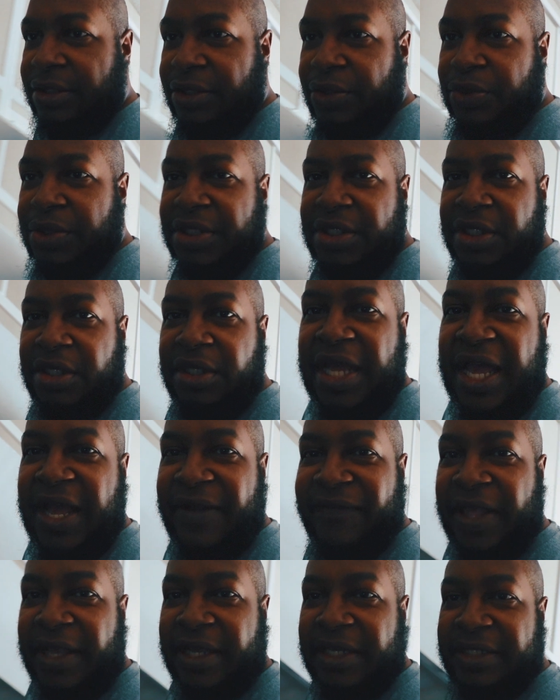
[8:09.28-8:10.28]
Do still
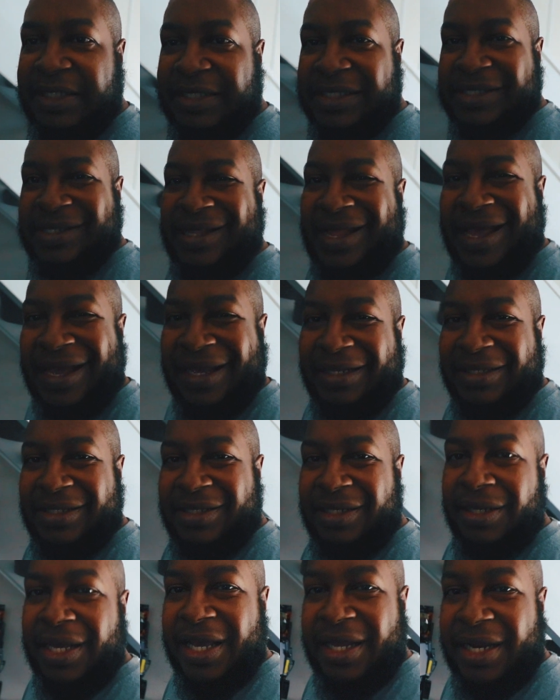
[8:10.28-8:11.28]
have like a
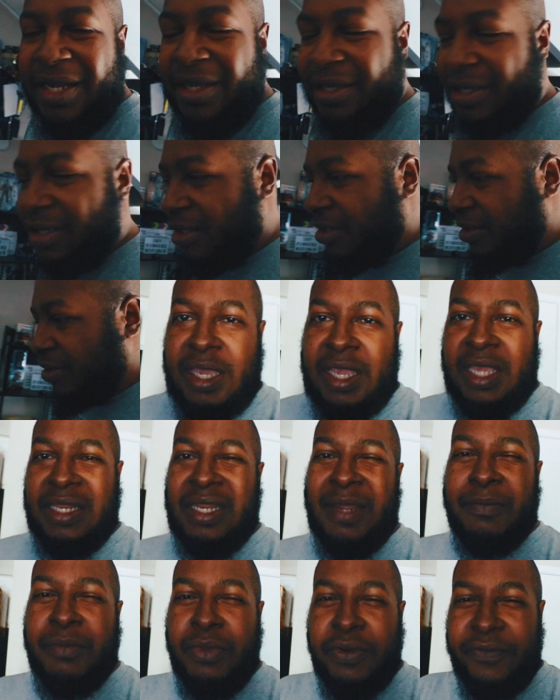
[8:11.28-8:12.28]
slight headache, and
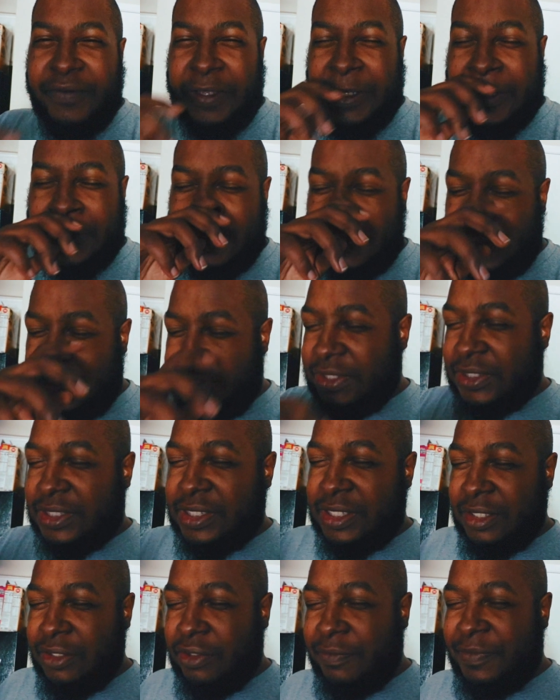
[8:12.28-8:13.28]
I'm moving
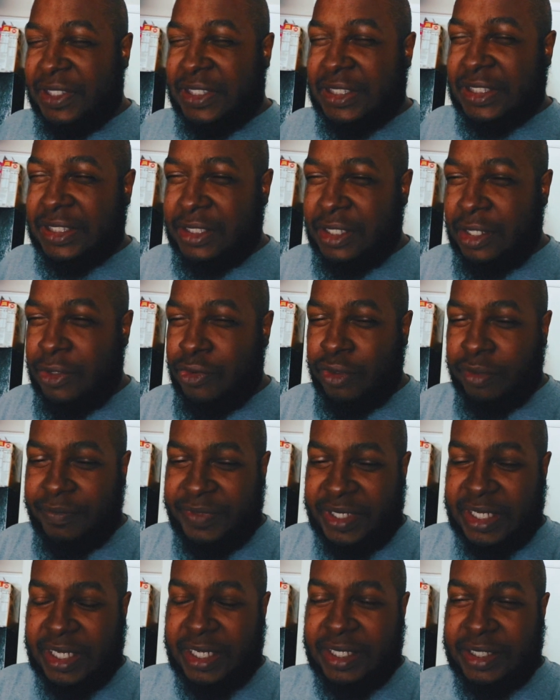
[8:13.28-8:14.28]
just a little bit slower
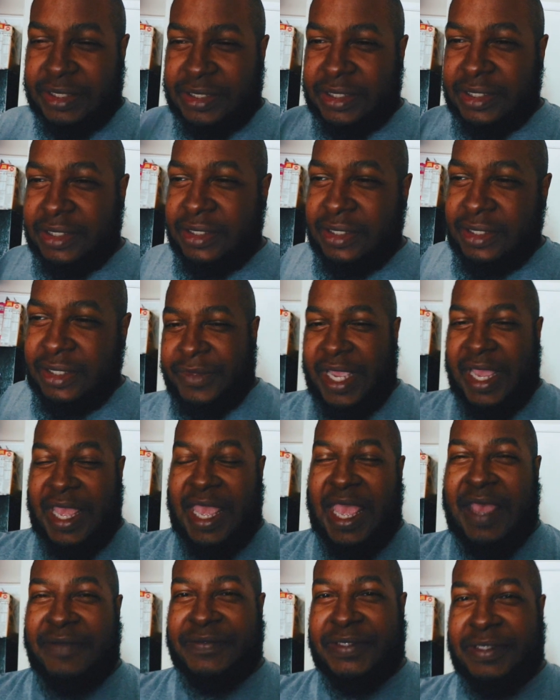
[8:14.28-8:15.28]
because I
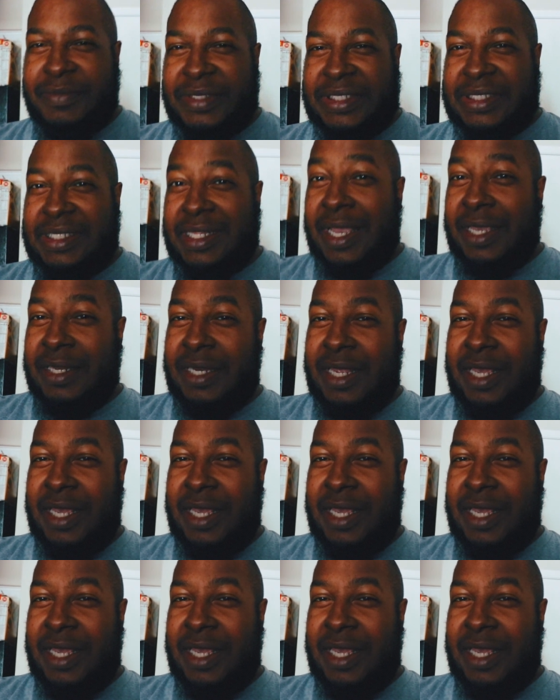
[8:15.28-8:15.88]
have some slight